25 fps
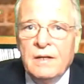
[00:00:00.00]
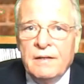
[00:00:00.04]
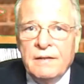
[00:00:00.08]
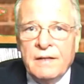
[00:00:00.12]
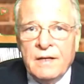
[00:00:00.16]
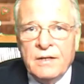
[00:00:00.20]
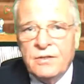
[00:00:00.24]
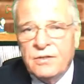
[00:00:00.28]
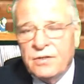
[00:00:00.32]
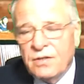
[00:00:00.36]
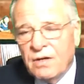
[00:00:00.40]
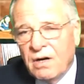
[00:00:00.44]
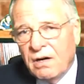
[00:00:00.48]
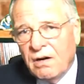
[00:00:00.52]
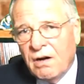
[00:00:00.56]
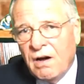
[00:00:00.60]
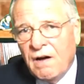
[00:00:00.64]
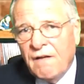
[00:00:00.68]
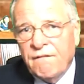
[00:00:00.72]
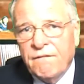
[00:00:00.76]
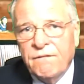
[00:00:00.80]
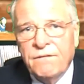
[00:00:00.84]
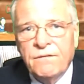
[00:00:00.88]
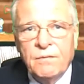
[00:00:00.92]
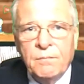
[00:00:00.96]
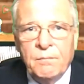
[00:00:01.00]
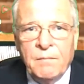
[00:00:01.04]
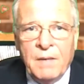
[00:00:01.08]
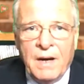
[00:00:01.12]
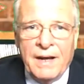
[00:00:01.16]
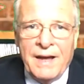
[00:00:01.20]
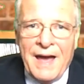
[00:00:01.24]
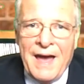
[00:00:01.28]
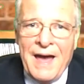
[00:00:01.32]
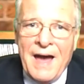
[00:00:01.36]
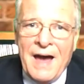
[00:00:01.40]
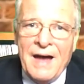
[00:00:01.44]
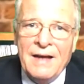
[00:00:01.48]
They shot off my
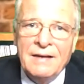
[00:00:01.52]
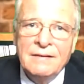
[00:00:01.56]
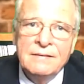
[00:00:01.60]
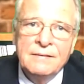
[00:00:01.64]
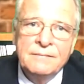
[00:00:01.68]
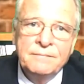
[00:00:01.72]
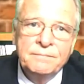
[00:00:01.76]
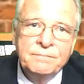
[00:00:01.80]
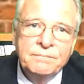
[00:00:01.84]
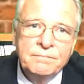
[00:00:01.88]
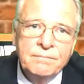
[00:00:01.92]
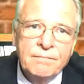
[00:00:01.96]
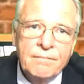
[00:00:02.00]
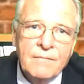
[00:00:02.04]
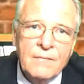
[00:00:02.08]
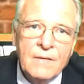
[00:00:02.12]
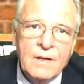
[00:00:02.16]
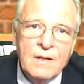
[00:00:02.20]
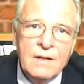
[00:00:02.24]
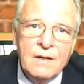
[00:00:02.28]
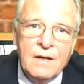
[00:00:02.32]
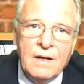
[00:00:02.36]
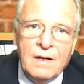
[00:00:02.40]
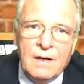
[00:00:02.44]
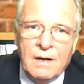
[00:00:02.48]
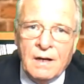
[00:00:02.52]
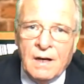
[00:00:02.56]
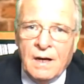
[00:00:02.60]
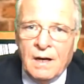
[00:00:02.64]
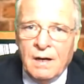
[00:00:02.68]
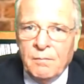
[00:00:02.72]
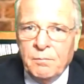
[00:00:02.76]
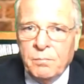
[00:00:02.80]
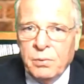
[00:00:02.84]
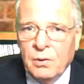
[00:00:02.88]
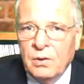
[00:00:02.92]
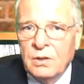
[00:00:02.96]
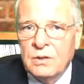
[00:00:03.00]
hat,
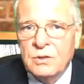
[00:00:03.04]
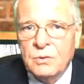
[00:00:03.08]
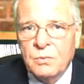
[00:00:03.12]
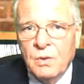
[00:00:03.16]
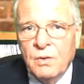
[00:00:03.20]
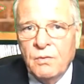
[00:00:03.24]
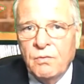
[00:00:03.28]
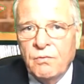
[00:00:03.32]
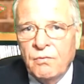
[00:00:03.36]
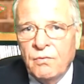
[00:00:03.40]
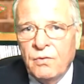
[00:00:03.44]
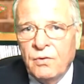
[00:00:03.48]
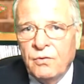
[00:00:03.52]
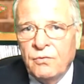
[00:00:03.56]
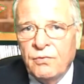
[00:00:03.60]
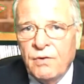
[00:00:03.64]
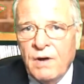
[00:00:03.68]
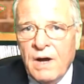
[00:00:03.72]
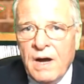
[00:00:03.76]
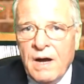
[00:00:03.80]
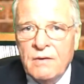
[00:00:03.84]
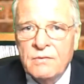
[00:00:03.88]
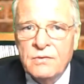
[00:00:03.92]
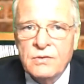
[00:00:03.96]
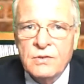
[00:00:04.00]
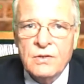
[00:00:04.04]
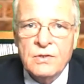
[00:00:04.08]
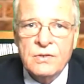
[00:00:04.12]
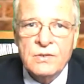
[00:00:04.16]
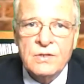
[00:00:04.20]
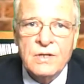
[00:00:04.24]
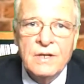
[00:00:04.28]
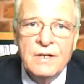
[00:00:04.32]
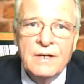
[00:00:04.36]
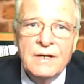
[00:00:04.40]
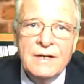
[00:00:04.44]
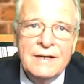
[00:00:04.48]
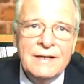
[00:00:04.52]
bullets went through the trousers.